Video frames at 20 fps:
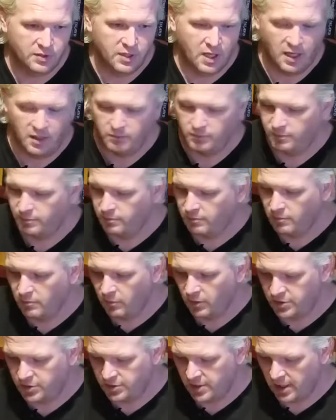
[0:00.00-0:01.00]
which is a
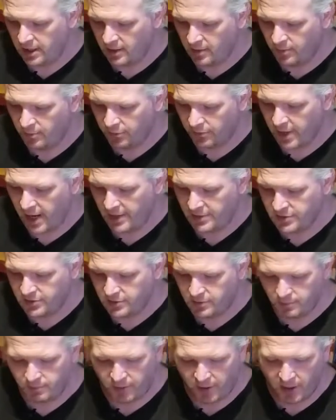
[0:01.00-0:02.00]

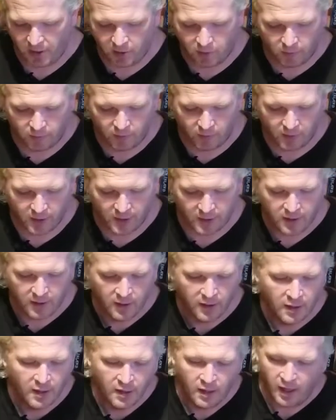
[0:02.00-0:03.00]
compressed particle
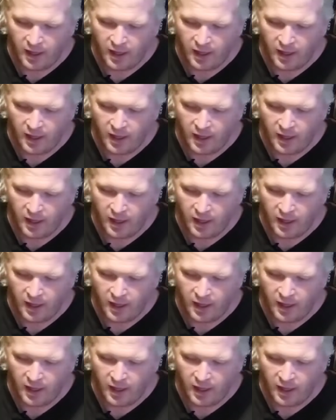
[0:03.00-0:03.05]
board